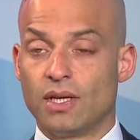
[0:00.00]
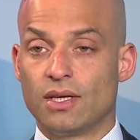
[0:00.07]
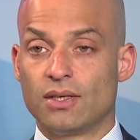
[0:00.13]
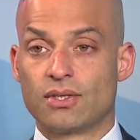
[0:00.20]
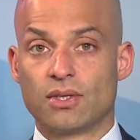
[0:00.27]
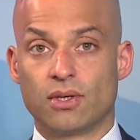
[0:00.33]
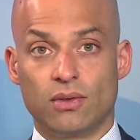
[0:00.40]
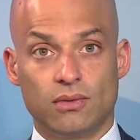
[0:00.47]

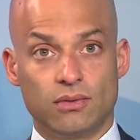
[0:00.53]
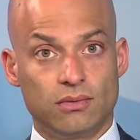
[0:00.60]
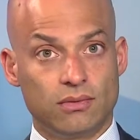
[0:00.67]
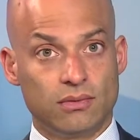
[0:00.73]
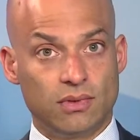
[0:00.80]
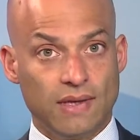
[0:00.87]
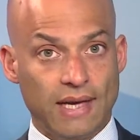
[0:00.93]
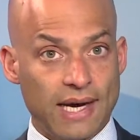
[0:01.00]
So
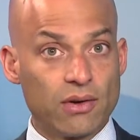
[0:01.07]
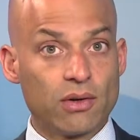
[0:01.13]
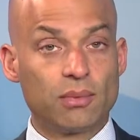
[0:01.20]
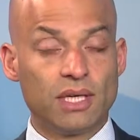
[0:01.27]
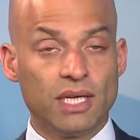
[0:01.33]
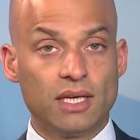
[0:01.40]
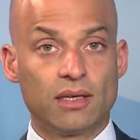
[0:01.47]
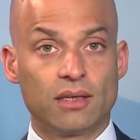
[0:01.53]
the
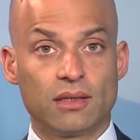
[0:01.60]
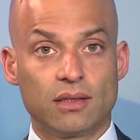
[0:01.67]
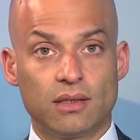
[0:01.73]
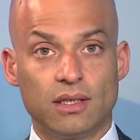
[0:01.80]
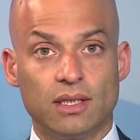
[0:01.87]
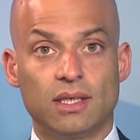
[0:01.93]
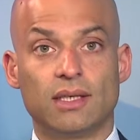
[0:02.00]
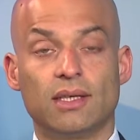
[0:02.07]
Arab League,
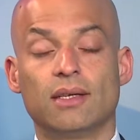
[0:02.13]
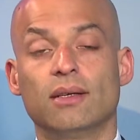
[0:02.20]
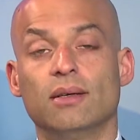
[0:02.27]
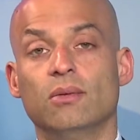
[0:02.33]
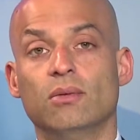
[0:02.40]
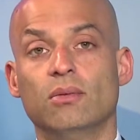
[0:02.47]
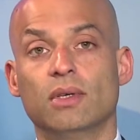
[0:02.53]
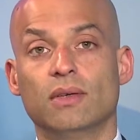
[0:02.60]

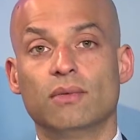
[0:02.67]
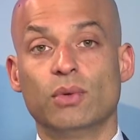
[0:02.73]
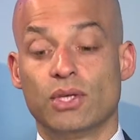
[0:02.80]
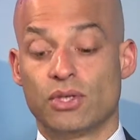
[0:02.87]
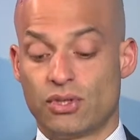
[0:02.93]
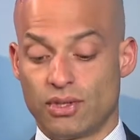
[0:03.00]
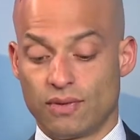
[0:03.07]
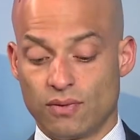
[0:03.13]
of
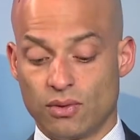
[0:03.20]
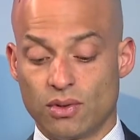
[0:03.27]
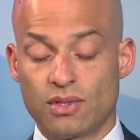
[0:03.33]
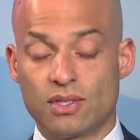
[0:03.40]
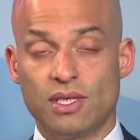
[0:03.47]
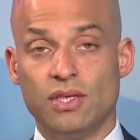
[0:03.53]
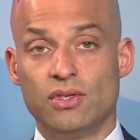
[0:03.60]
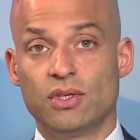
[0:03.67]
which, of
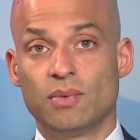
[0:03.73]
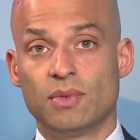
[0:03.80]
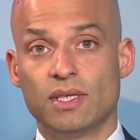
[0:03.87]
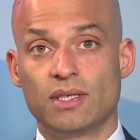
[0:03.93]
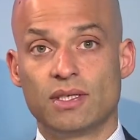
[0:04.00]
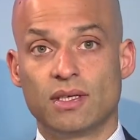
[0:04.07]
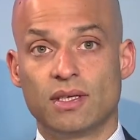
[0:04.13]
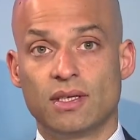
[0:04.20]
course, Egypt
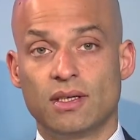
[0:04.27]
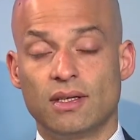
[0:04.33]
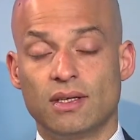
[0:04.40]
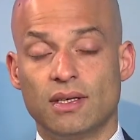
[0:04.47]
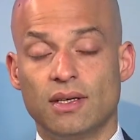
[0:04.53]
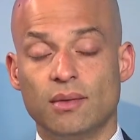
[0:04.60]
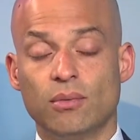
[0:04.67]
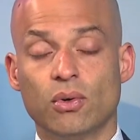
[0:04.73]
is
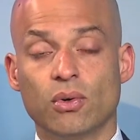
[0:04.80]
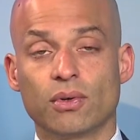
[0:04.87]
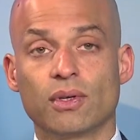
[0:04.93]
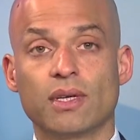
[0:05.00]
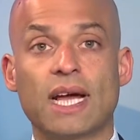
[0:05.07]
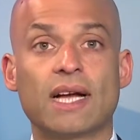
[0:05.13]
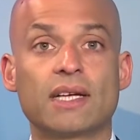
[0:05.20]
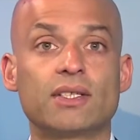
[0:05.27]
an
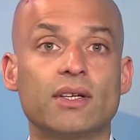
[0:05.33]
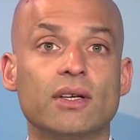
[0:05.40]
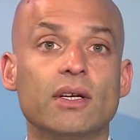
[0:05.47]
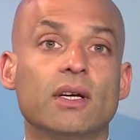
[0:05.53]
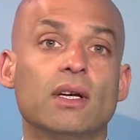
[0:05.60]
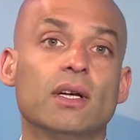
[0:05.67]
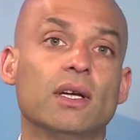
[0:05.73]
important actor,